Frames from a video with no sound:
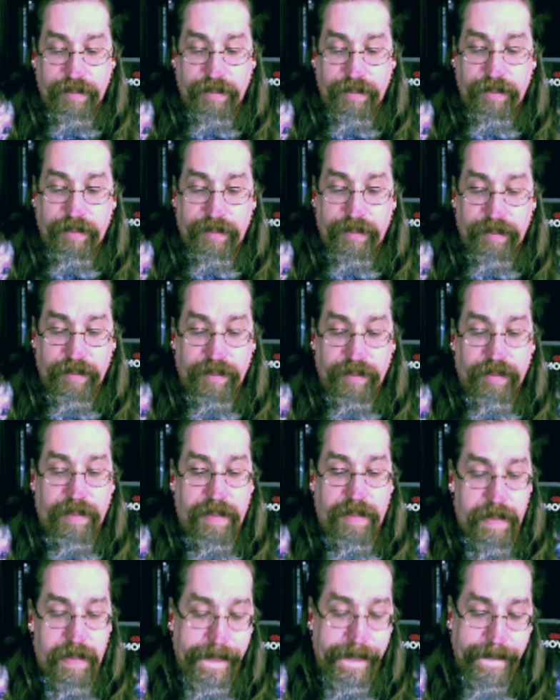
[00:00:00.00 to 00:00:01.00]

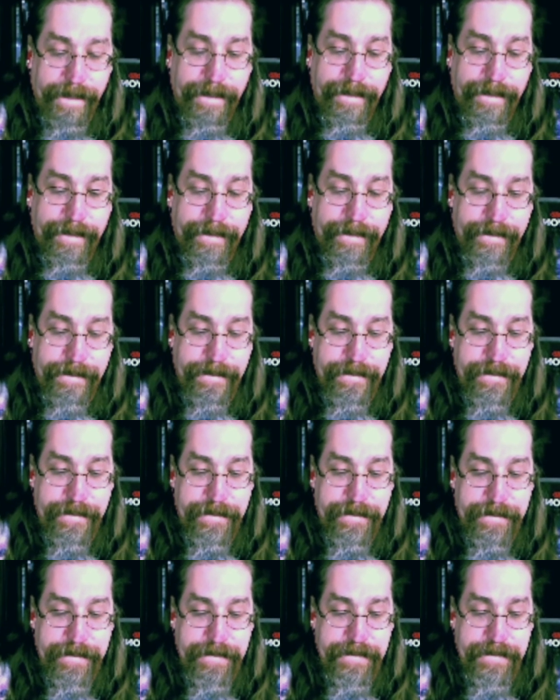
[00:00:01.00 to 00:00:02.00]

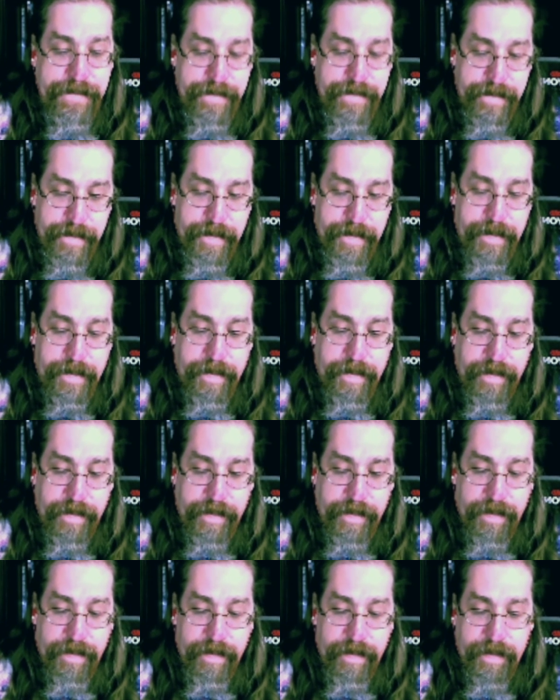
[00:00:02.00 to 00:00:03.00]

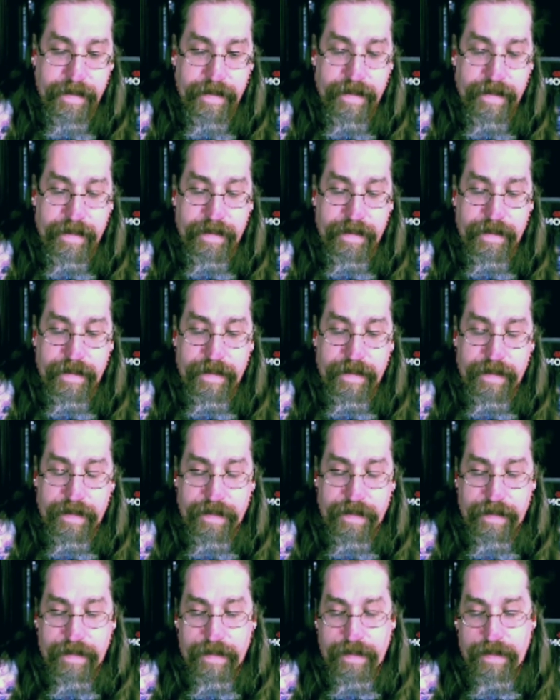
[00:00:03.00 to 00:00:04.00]

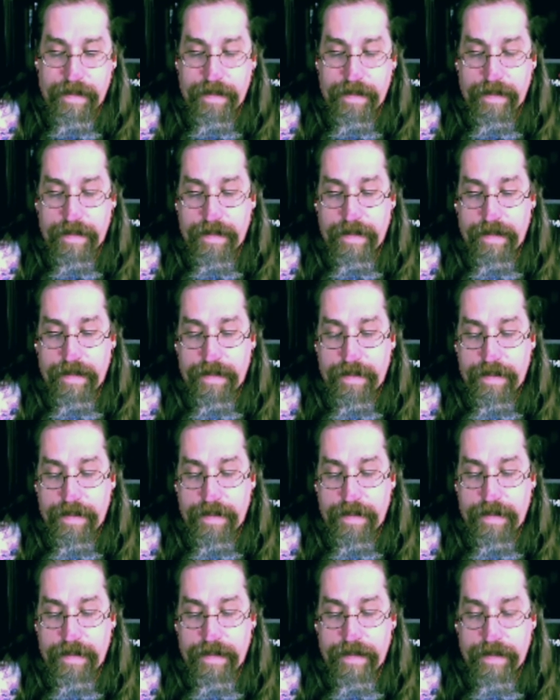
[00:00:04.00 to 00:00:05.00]

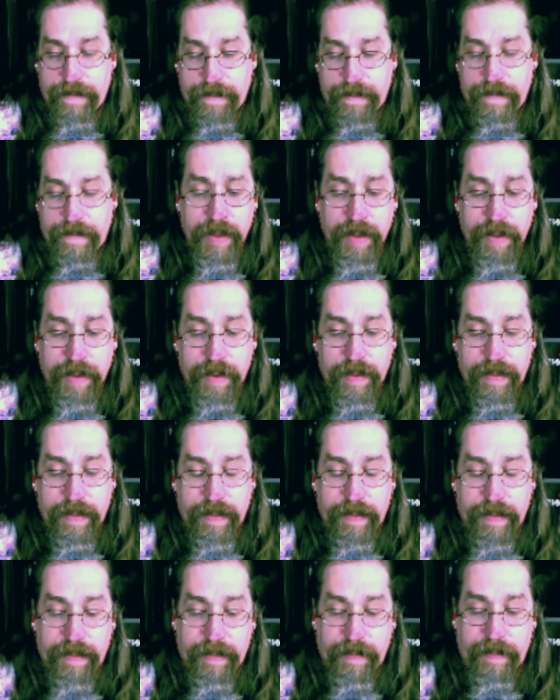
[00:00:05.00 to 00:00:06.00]

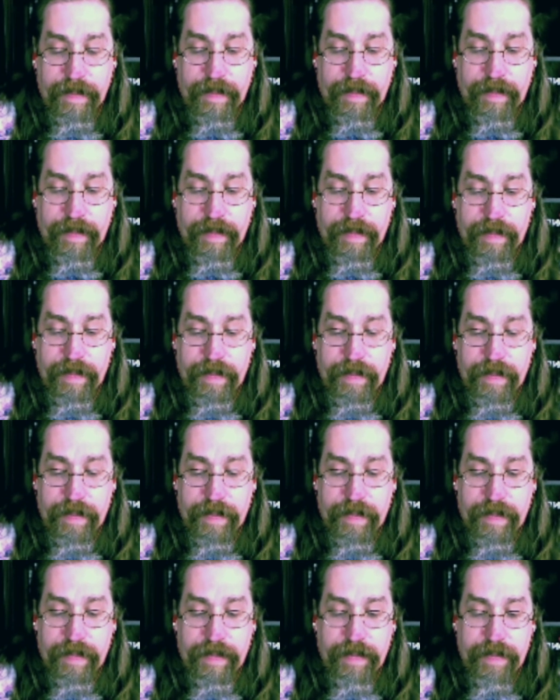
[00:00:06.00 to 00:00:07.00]

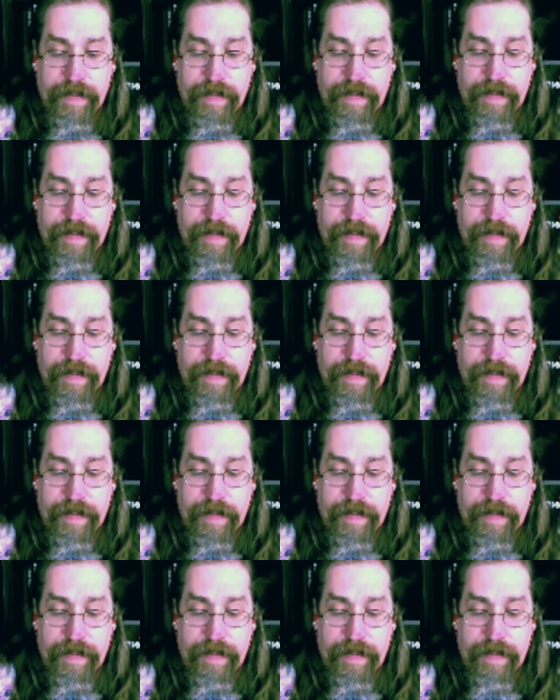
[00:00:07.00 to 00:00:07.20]
The person shown says nothing.